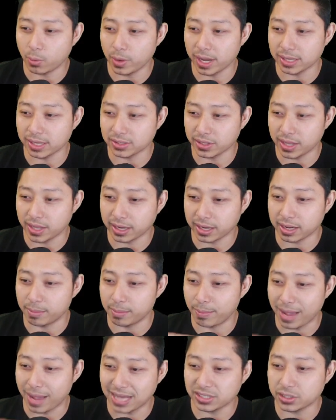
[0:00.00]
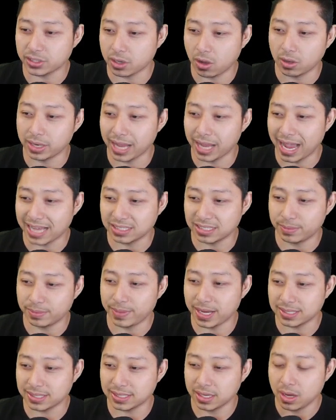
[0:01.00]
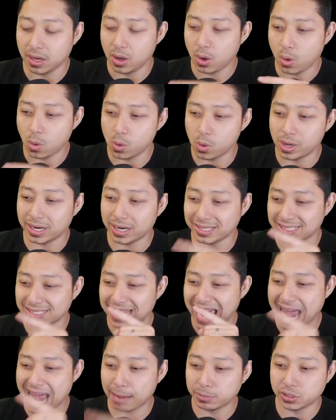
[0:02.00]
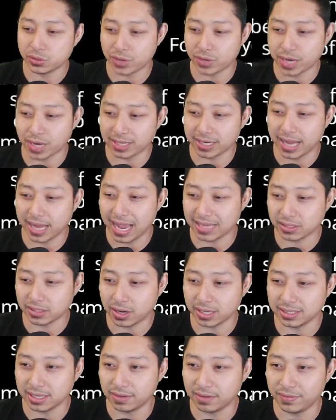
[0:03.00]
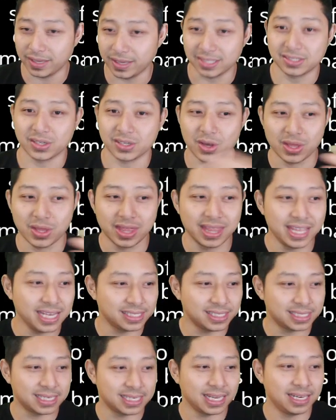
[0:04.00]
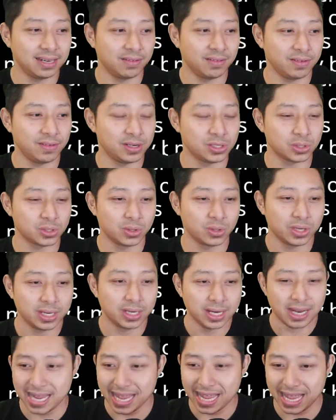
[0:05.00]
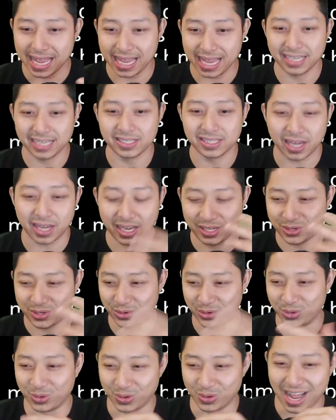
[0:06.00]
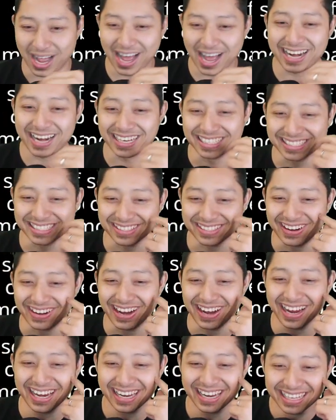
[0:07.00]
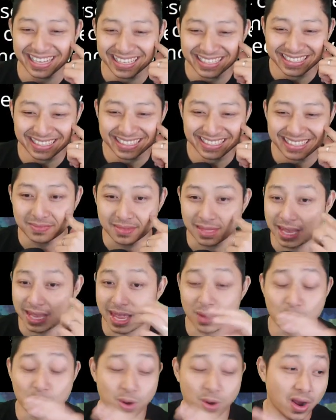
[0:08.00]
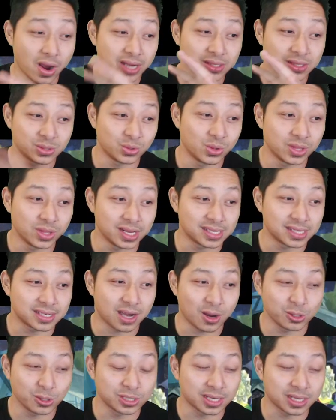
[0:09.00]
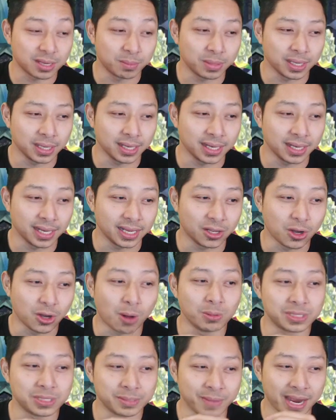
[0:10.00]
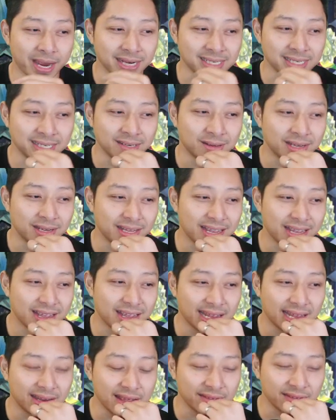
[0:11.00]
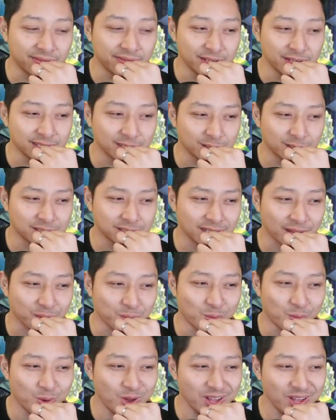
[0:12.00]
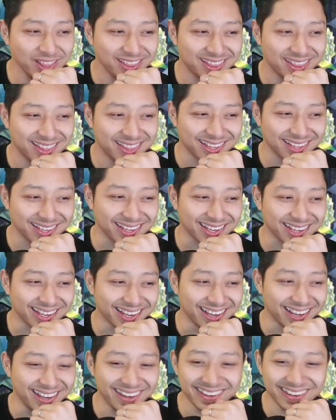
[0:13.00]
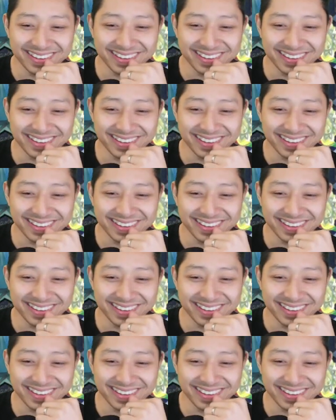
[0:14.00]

so that I can match the holiday as best or as abstract as I see fit. So this individual is a true artist, right? Yeah, when I saw this, I was completely gobsmacked. You know, at first I was like, what the hell?